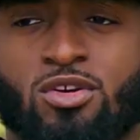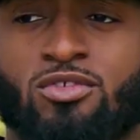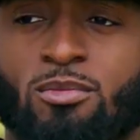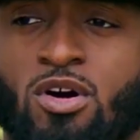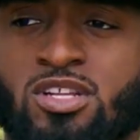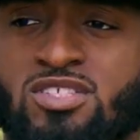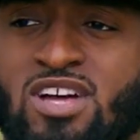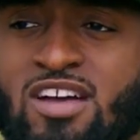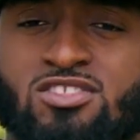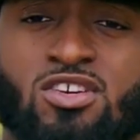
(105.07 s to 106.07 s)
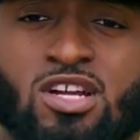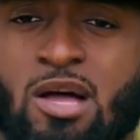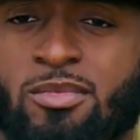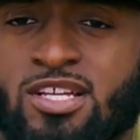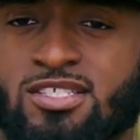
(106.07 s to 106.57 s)
go from all these 5-star
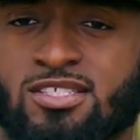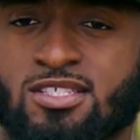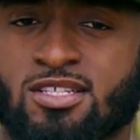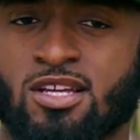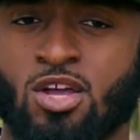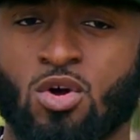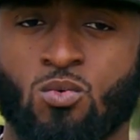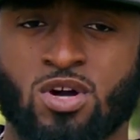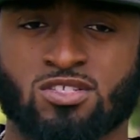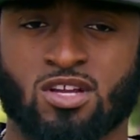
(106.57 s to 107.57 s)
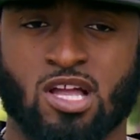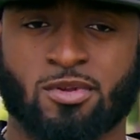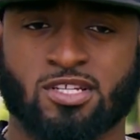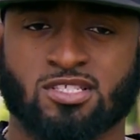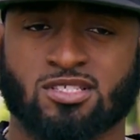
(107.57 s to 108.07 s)
accommodations to 1-star
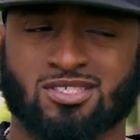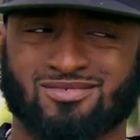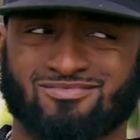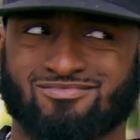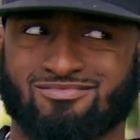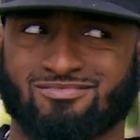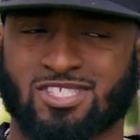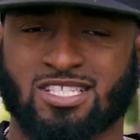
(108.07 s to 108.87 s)
accommodations. It's